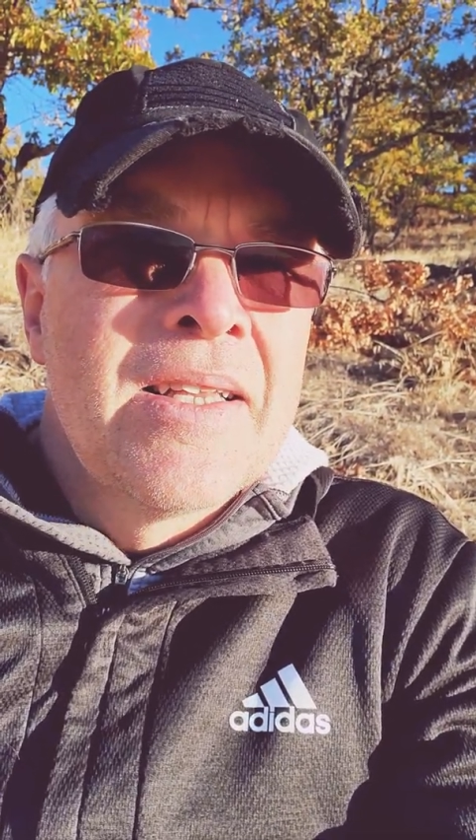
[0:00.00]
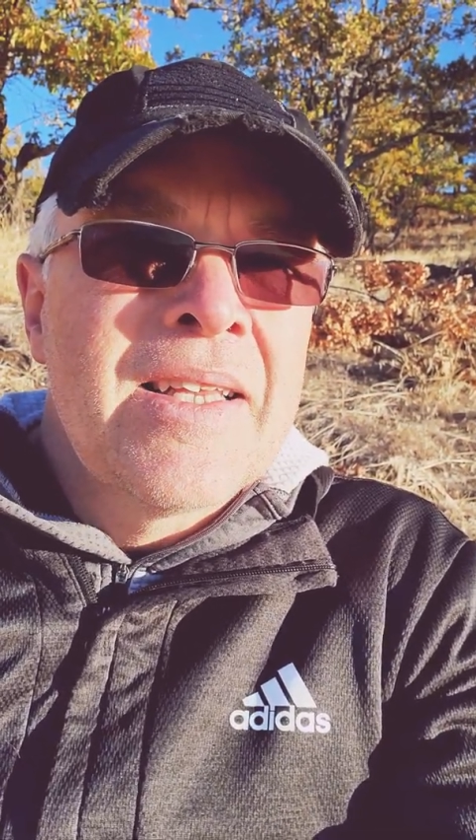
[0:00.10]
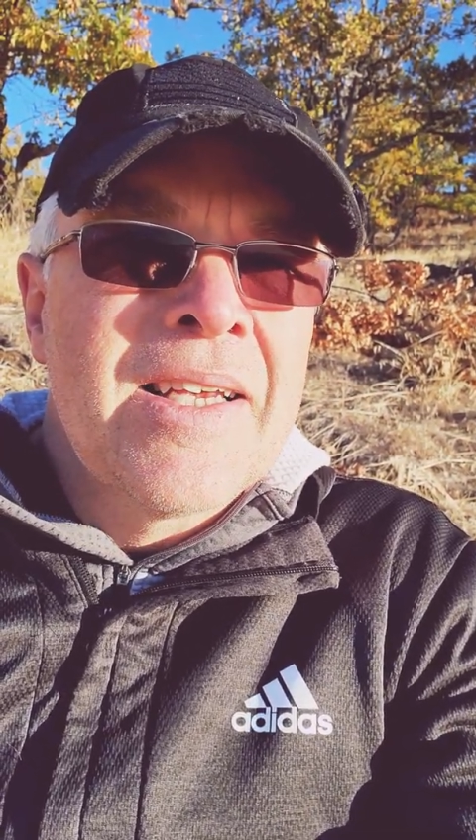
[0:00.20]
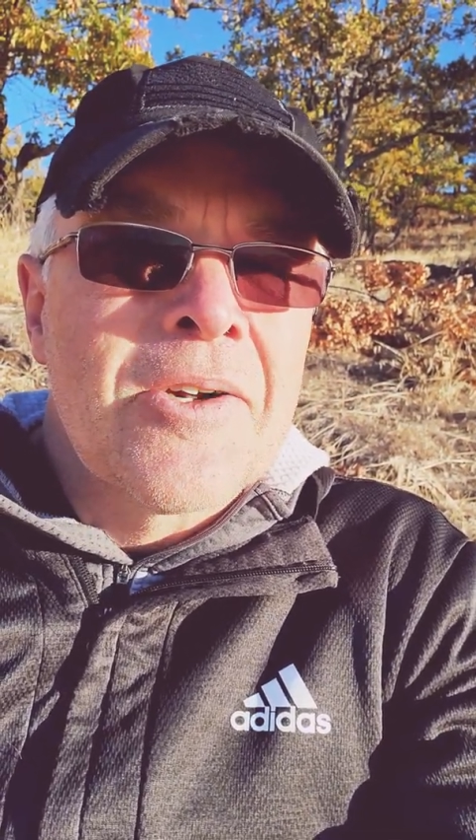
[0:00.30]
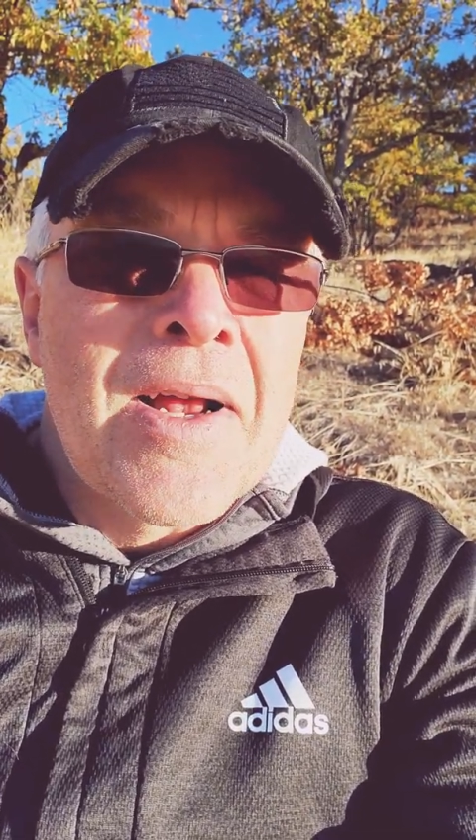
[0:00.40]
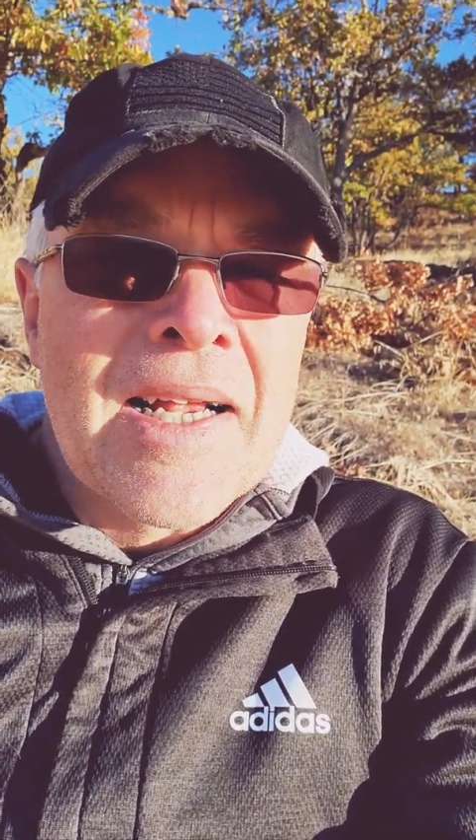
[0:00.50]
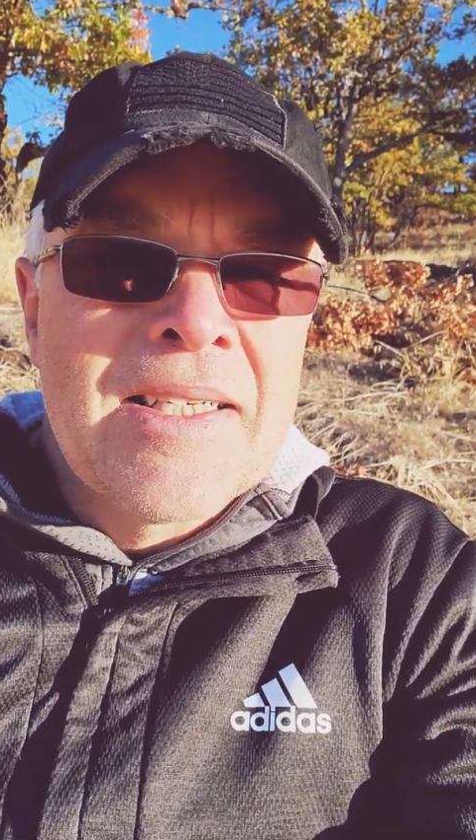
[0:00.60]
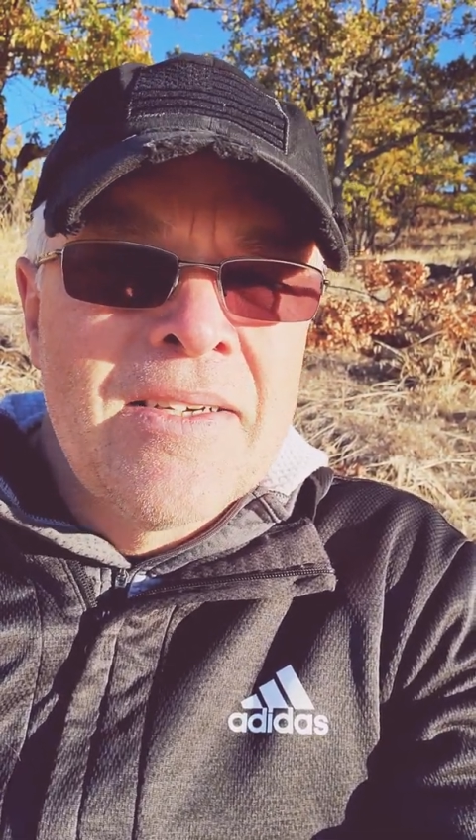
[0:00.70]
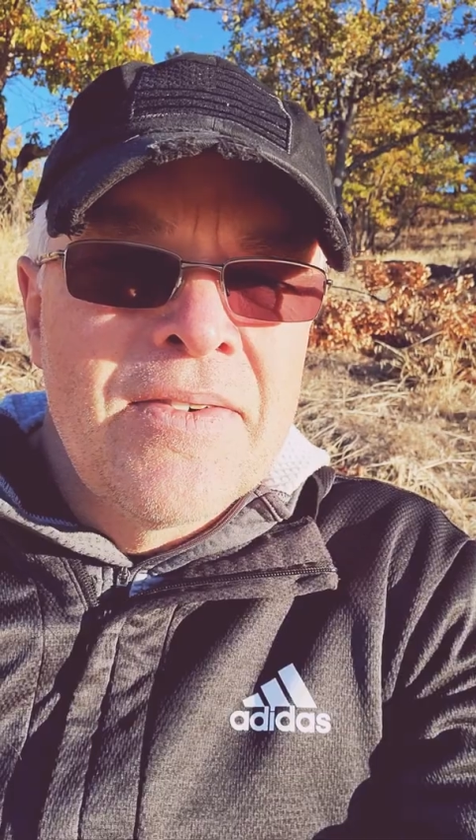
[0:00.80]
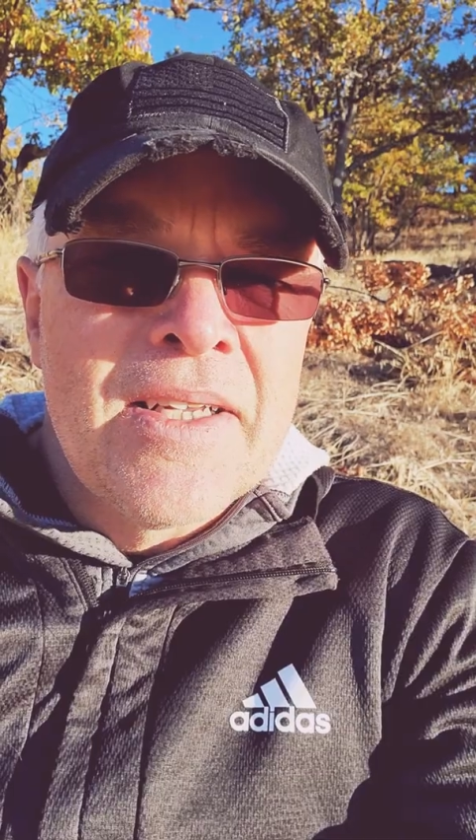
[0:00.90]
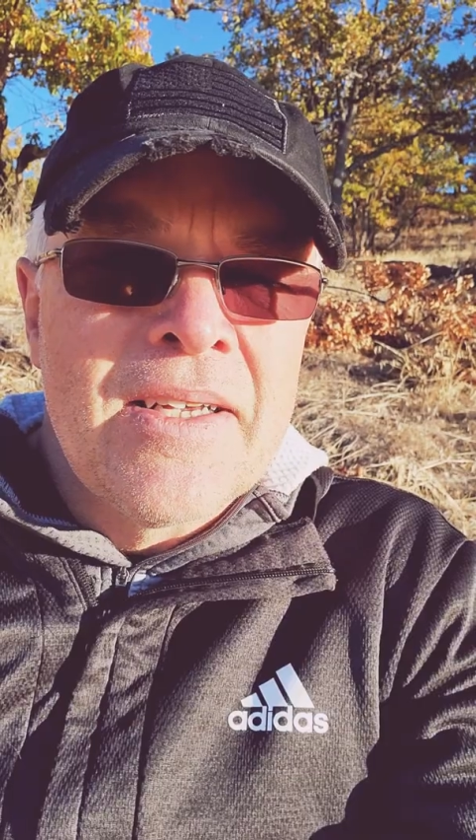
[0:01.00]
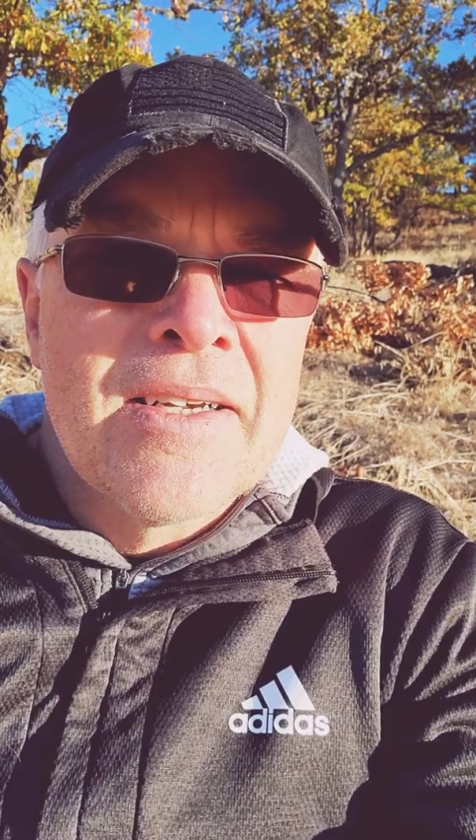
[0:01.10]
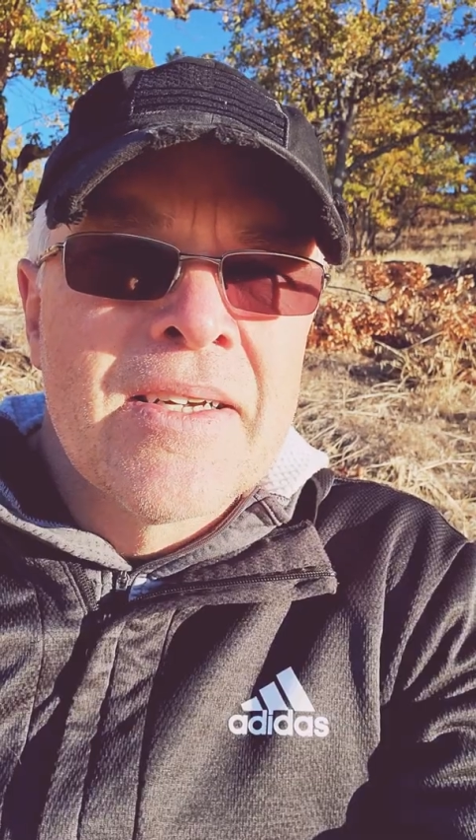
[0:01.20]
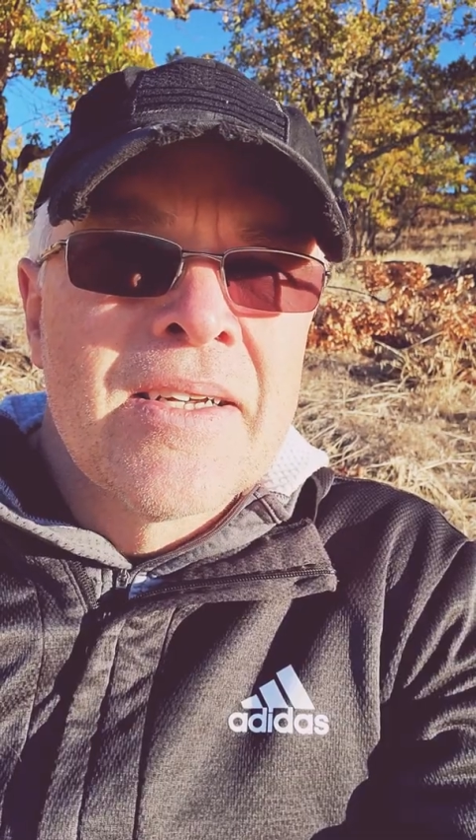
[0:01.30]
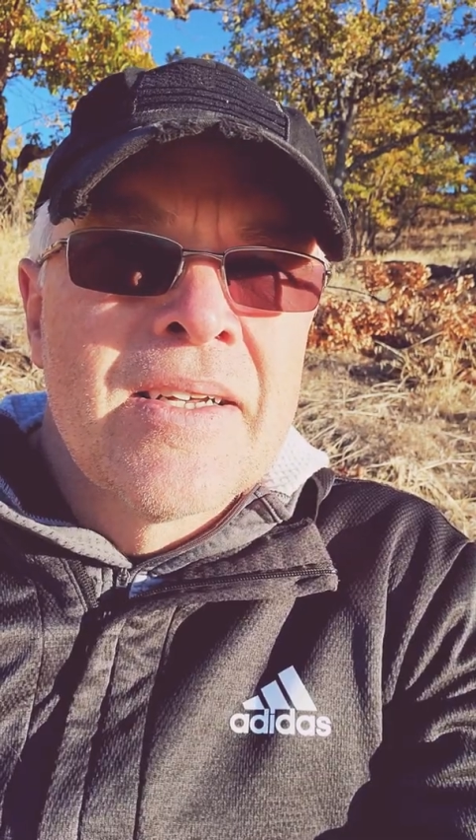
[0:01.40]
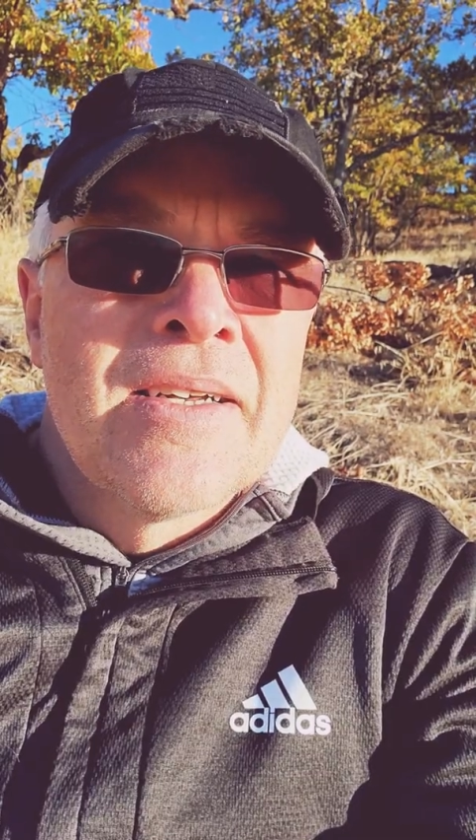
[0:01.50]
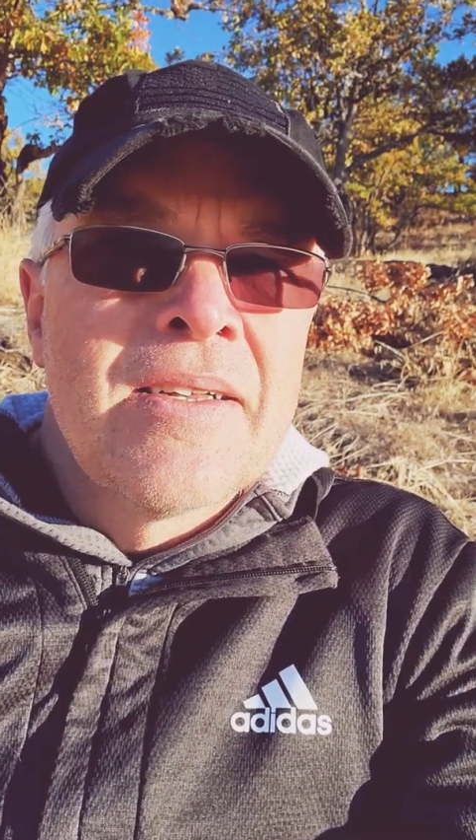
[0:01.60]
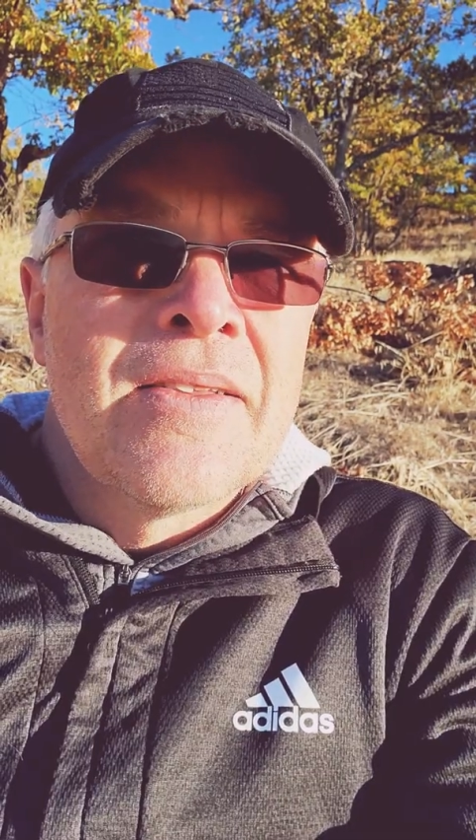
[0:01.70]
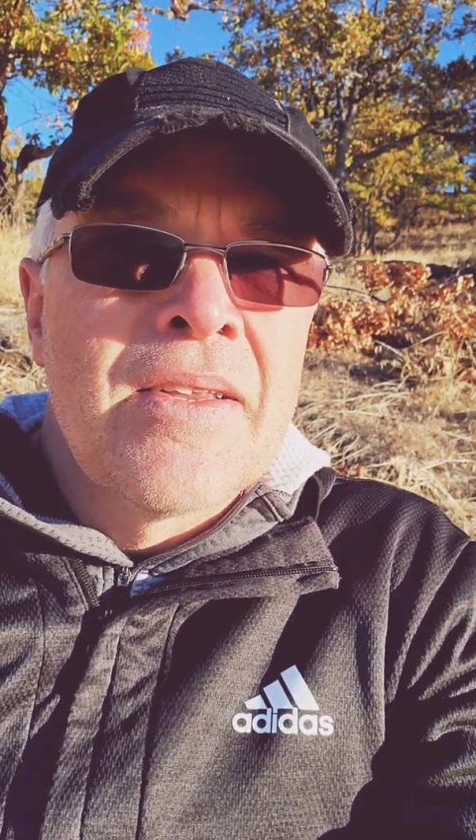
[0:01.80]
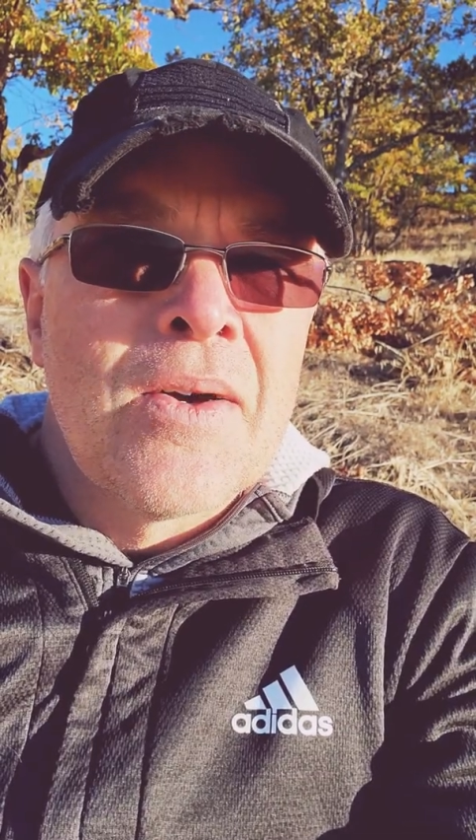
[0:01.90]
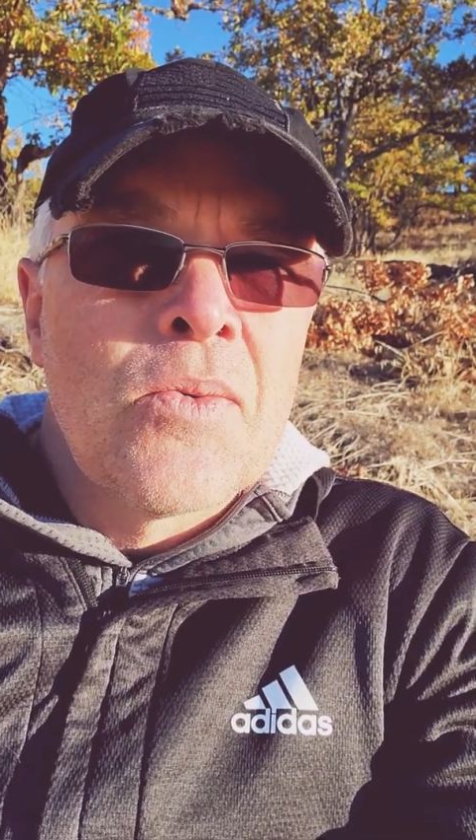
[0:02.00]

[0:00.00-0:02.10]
interactivity that